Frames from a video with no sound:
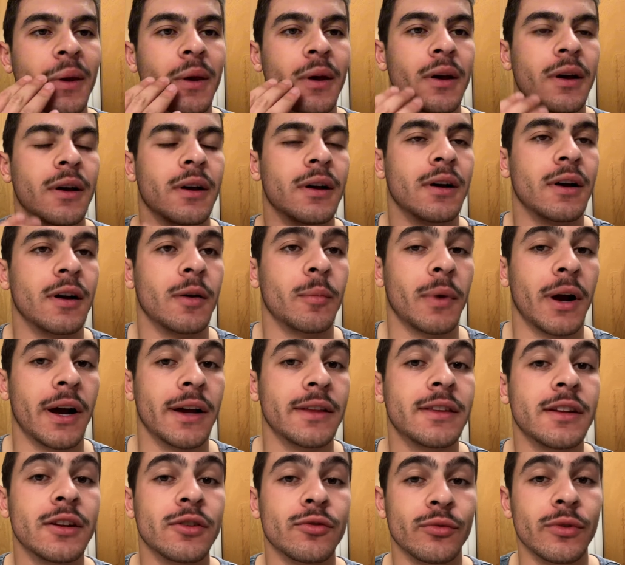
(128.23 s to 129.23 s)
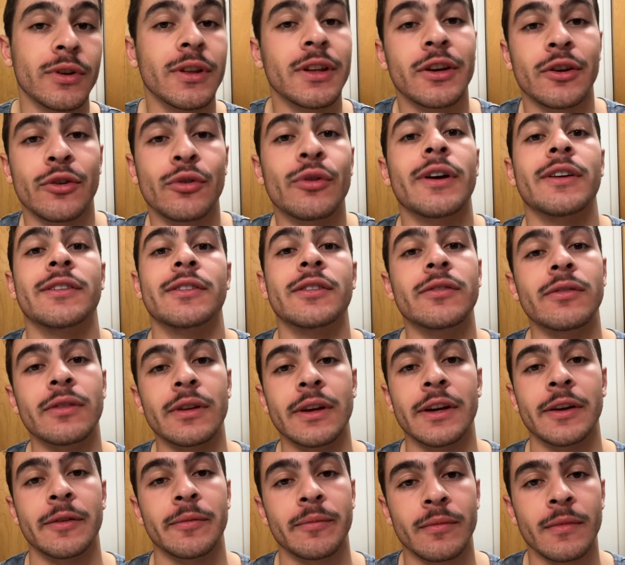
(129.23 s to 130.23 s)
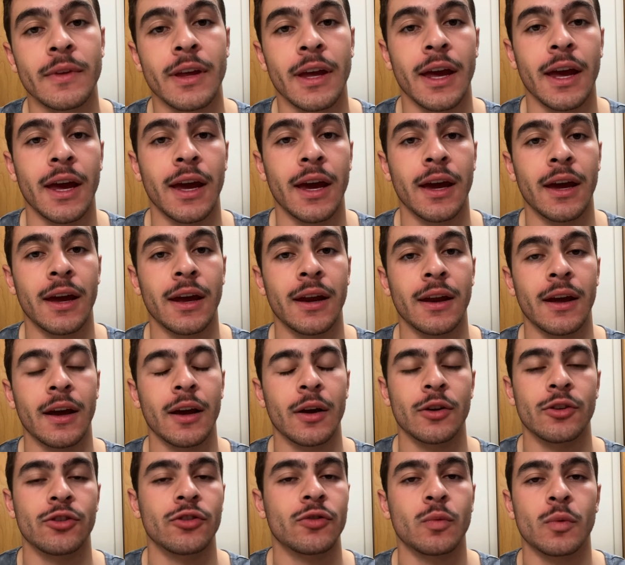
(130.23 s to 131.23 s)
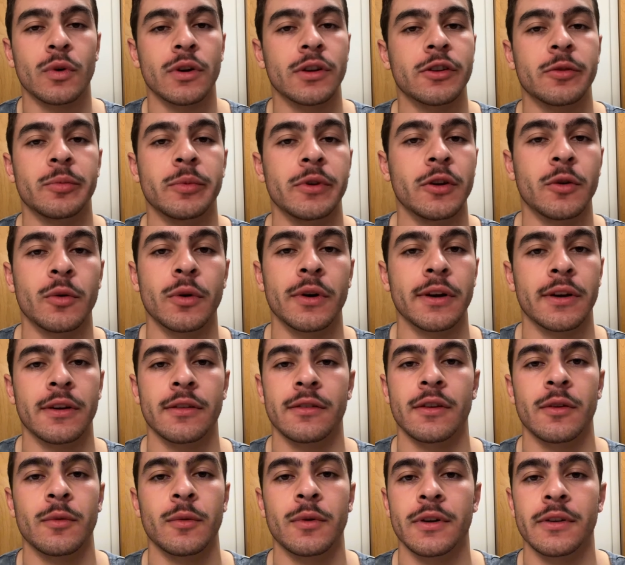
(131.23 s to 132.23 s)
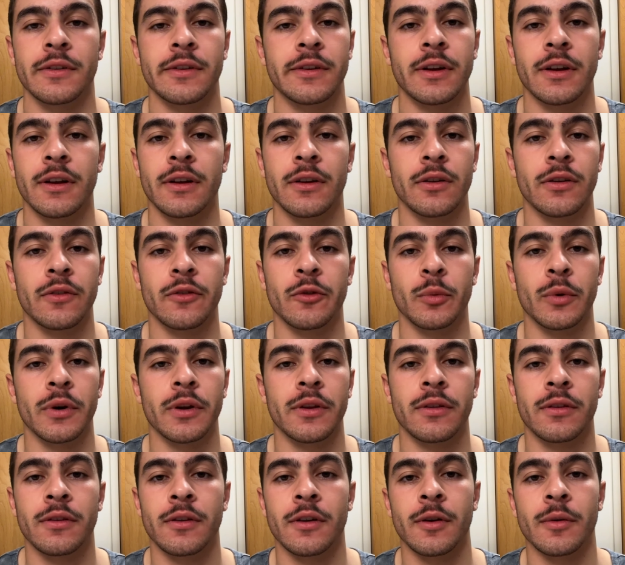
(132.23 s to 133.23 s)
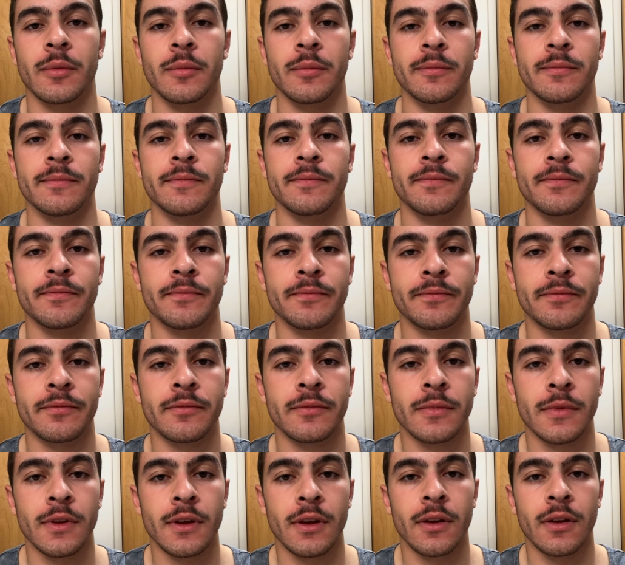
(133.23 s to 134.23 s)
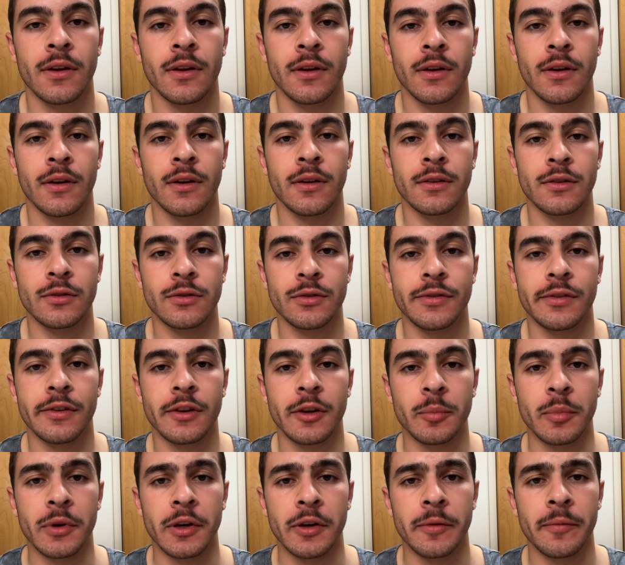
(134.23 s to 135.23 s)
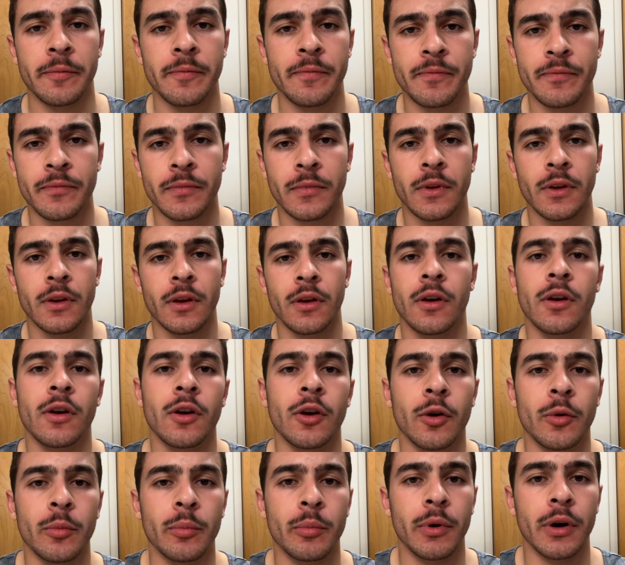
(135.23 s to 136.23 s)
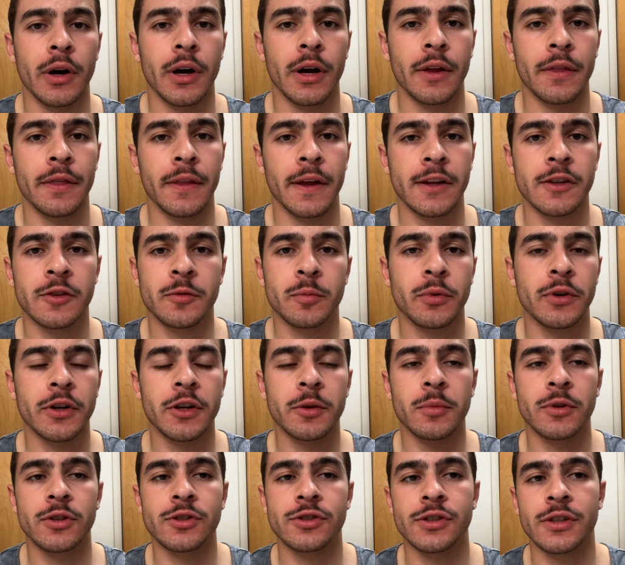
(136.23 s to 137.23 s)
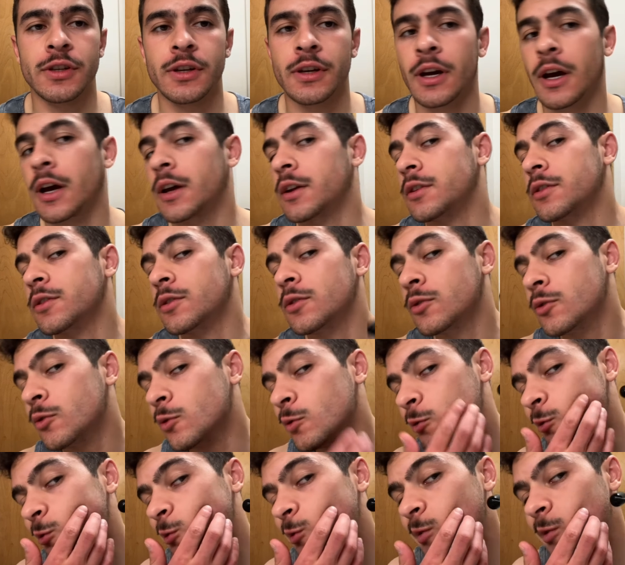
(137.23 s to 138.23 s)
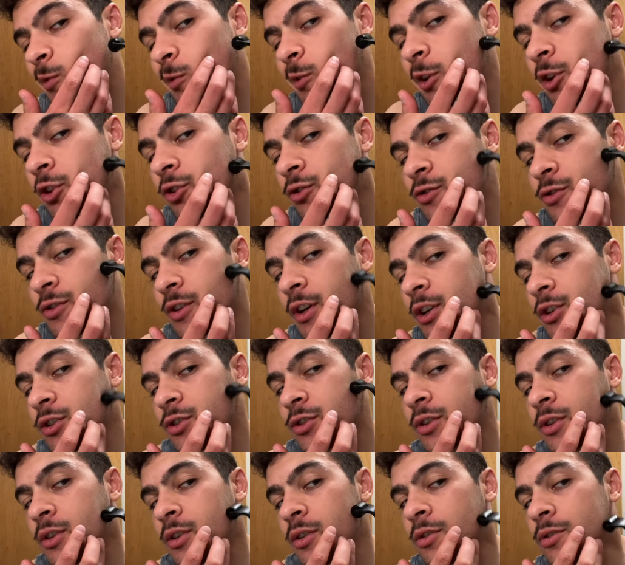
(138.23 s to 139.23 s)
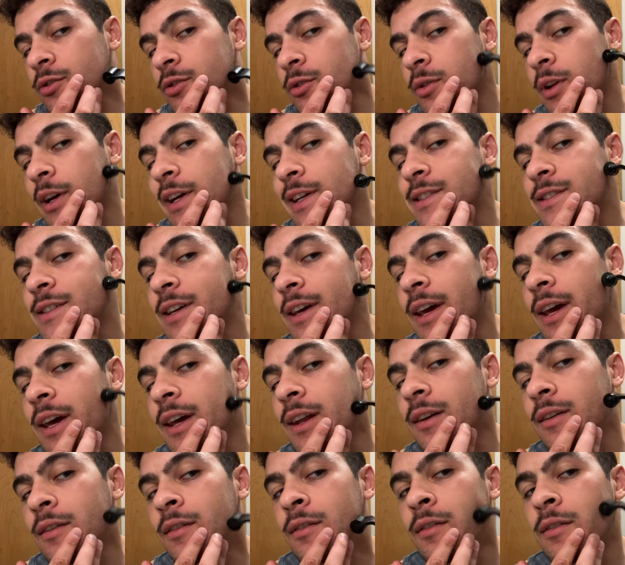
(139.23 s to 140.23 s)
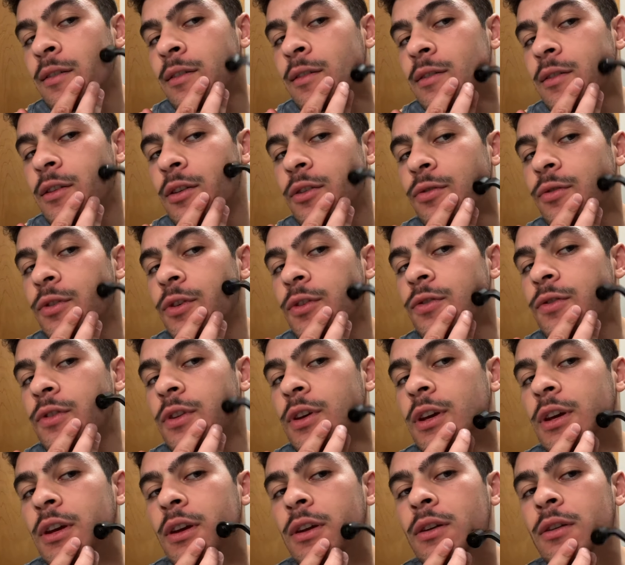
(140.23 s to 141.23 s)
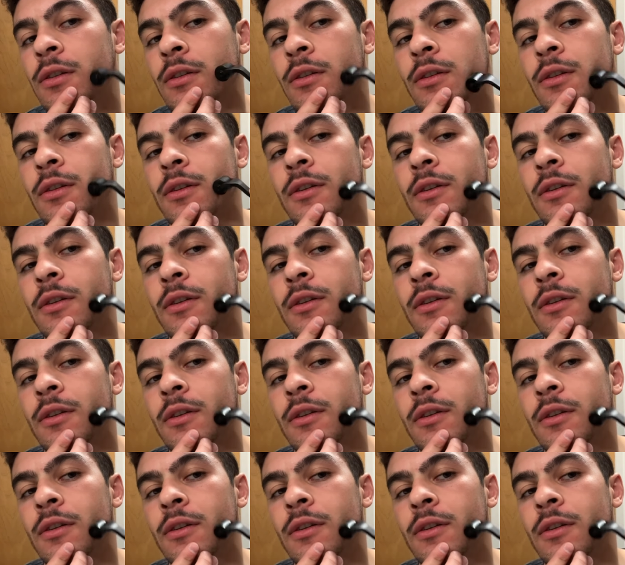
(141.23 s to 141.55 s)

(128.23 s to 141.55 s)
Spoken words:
I did it really aggressively and I just wanted to be quick because I wanted to get it over with. I'm a little sleepy, but that's pretty much it. I do each section, I'll do like 10 to 15,